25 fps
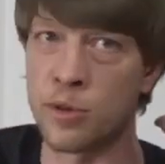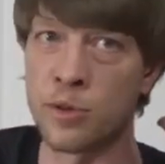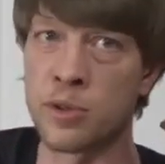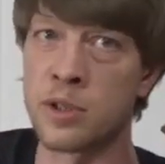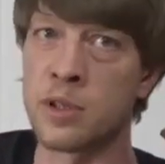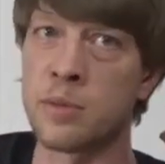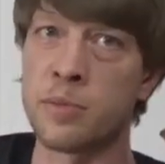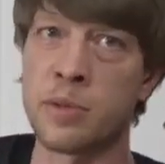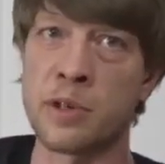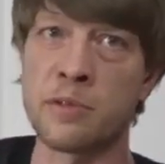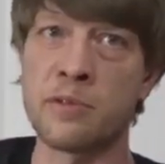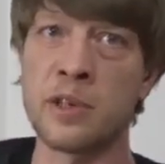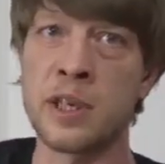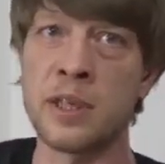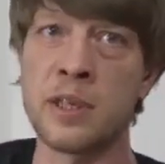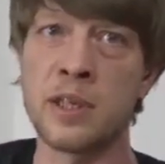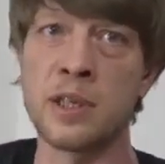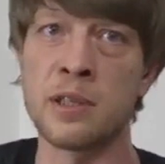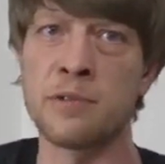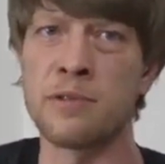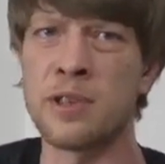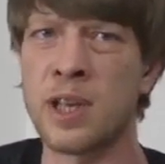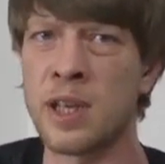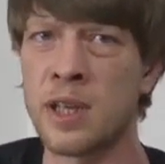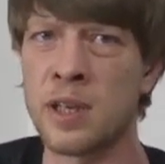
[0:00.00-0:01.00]
The holder
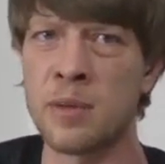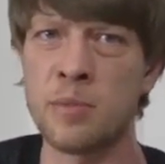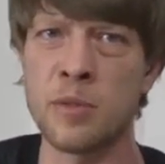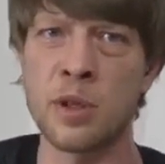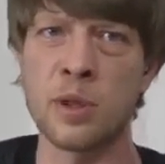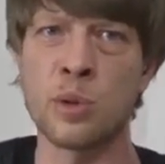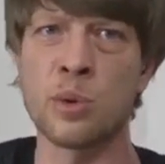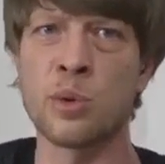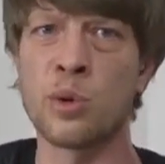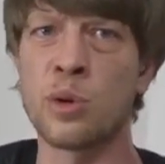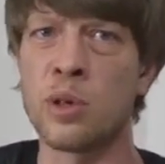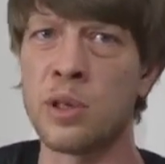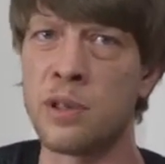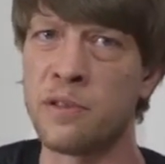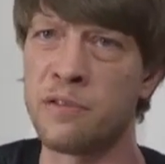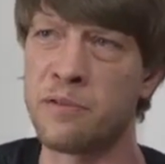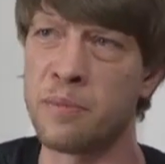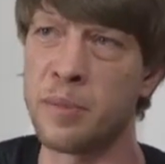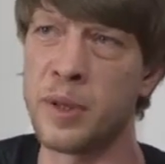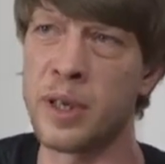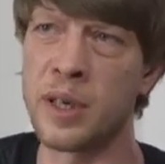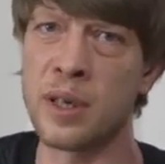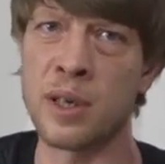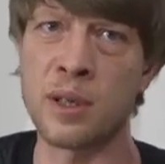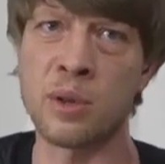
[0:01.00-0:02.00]
stayed in
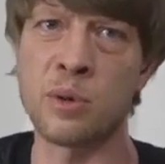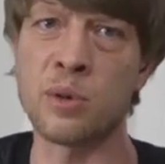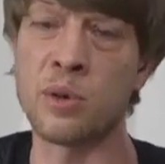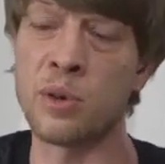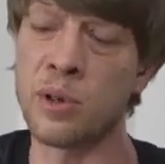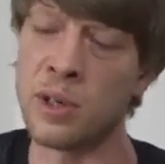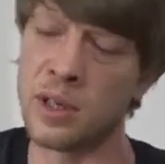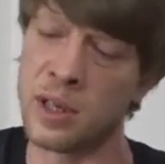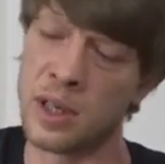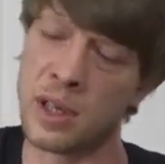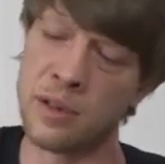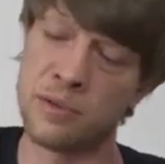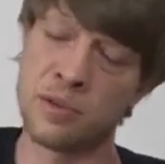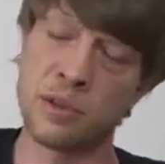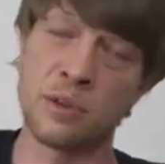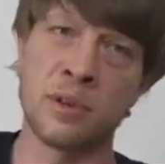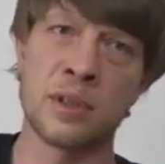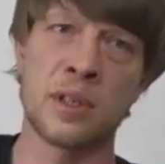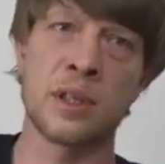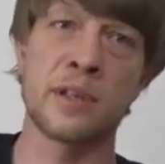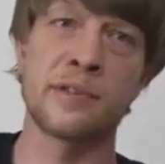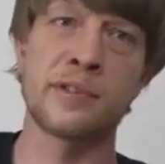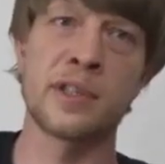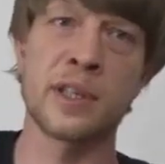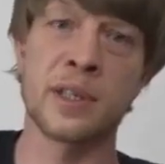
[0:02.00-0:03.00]
chemicals for weeks,
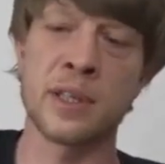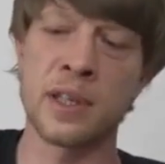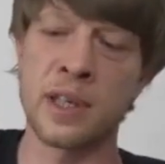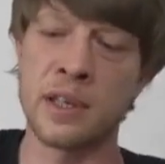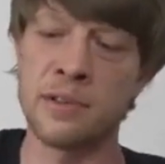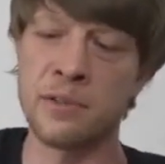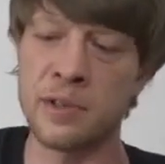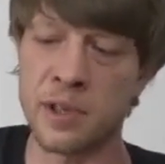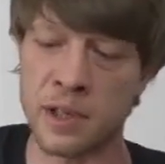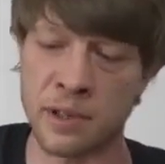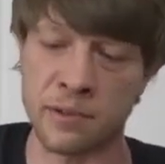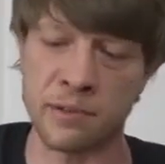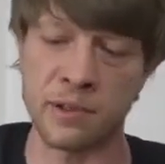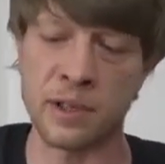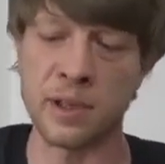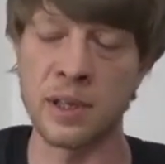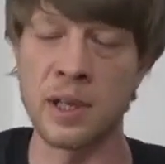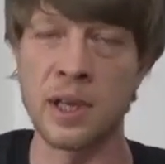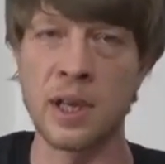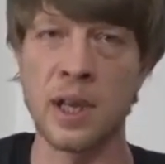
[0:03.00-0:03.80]
but the coating